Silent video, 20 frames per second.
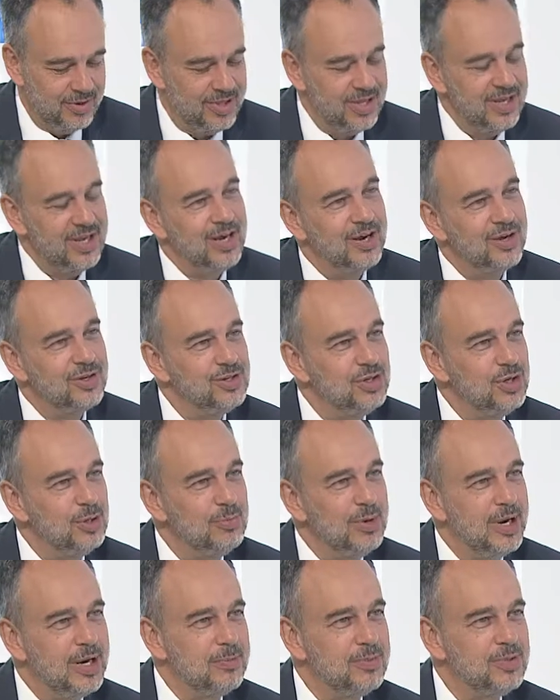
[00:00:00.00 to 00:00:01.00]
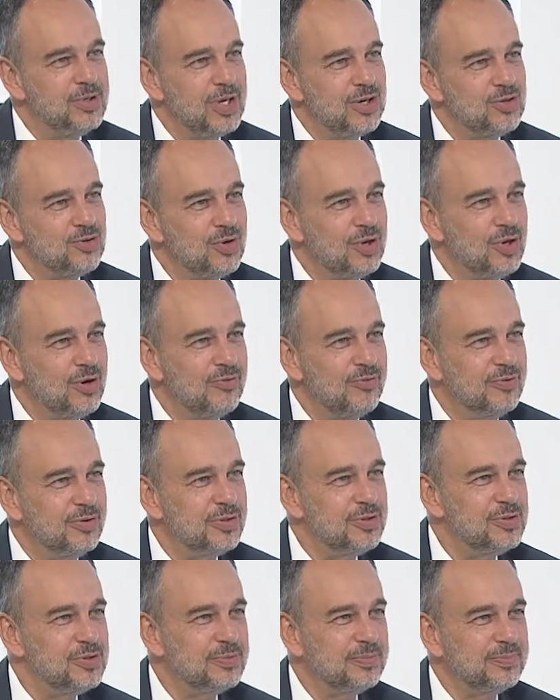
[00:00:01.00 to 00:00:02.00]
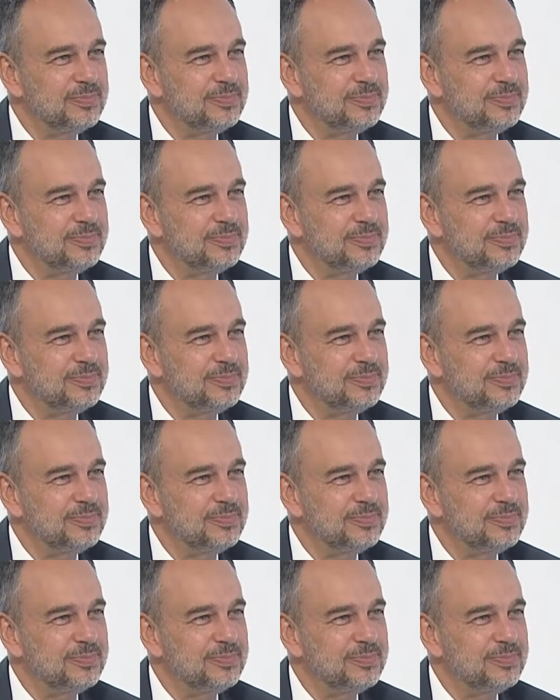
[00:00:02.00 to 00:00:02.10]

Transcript: at the ITU Plenipotentiary Conference?